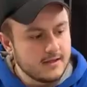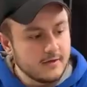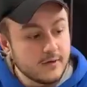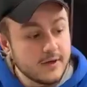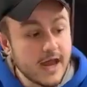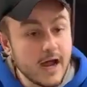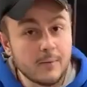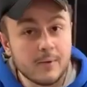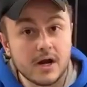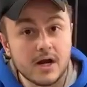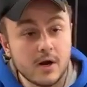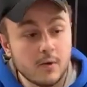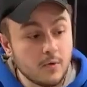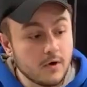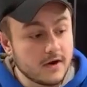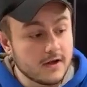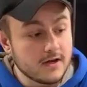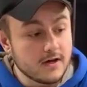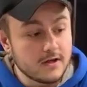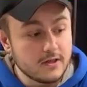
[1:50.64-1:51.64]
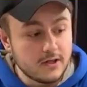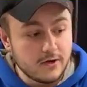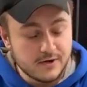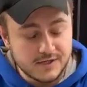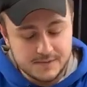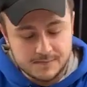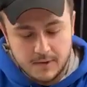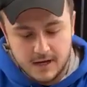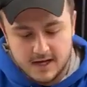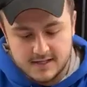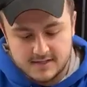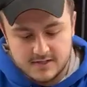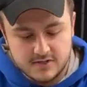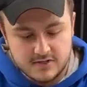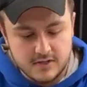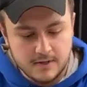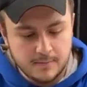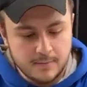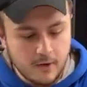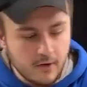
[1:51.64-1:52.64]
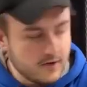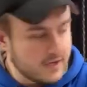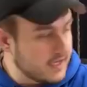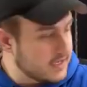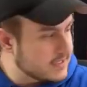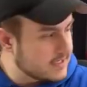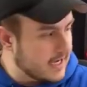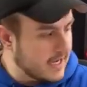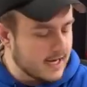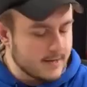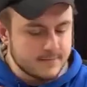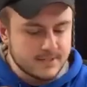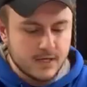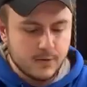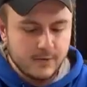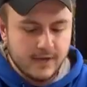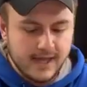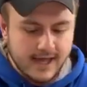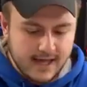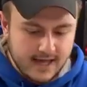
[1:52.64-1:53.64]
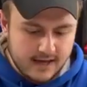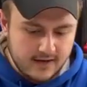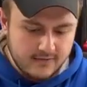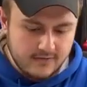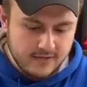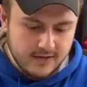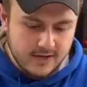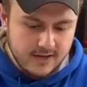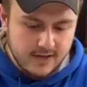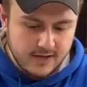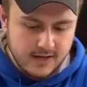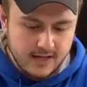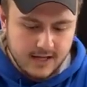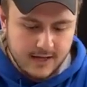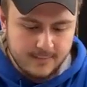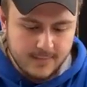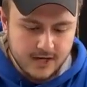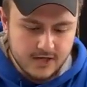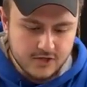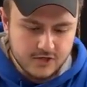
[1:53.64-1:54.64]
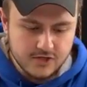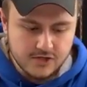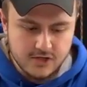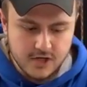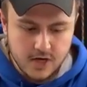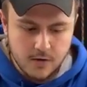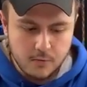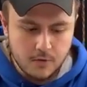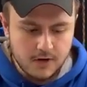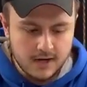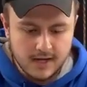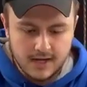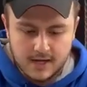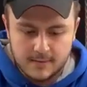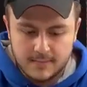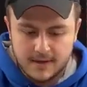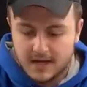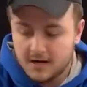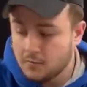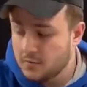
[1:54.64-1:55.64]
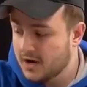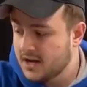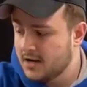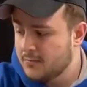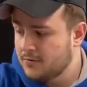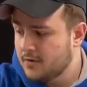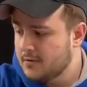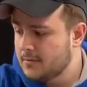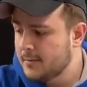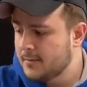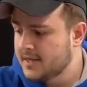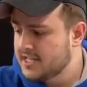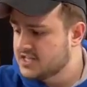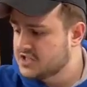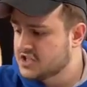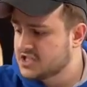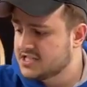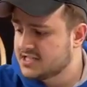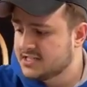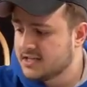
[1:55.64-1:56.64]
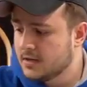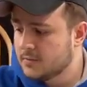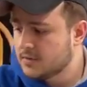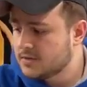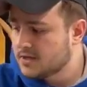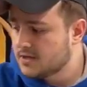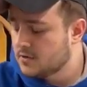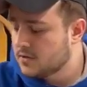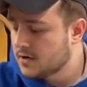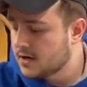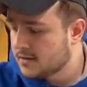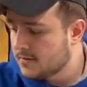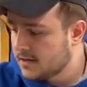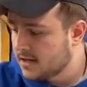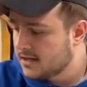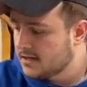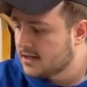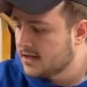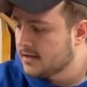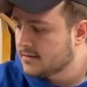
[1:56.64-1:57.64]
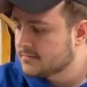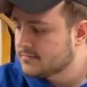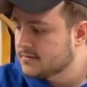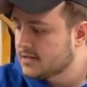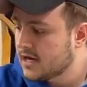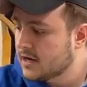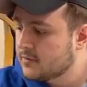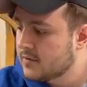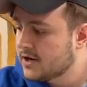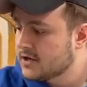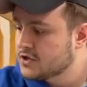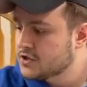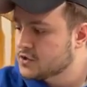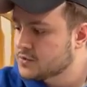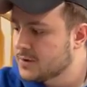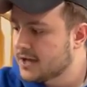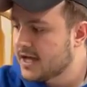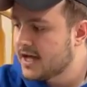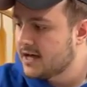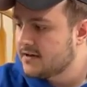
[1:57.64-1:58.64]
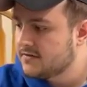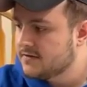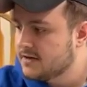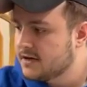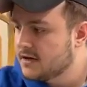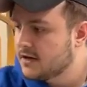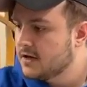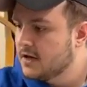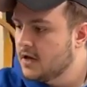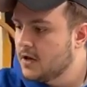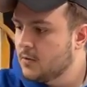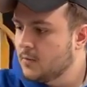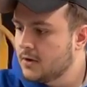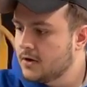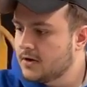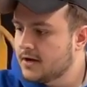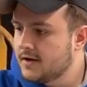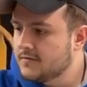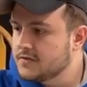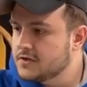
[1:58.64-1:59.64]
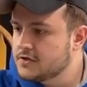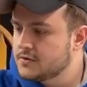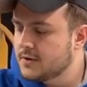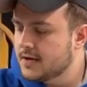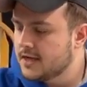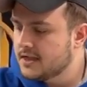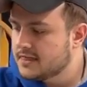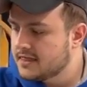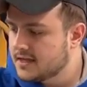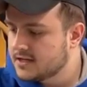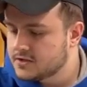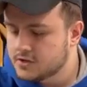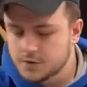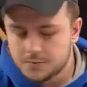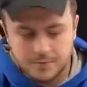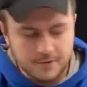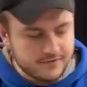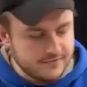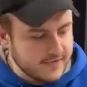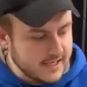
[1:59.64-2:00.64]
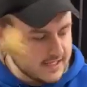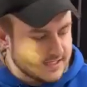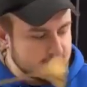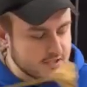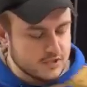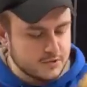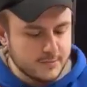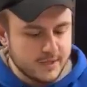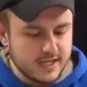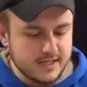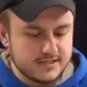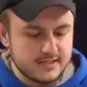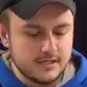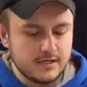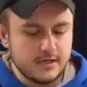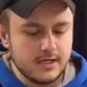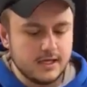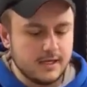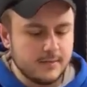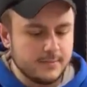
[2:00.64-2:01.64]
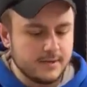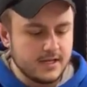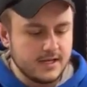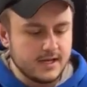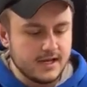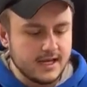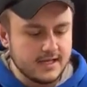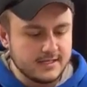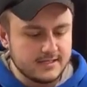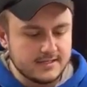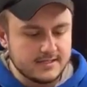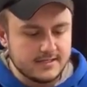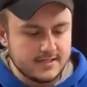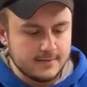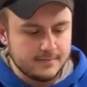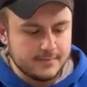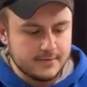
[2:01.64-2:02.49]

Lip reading: Now we're going to work in our lotus pods. These are the bulkiest items that we have. I'm going to just start working them in. We're going to probably just stick with the decorations we have here. We don't have to do anything super fancy schmancy, keeping it nice and simple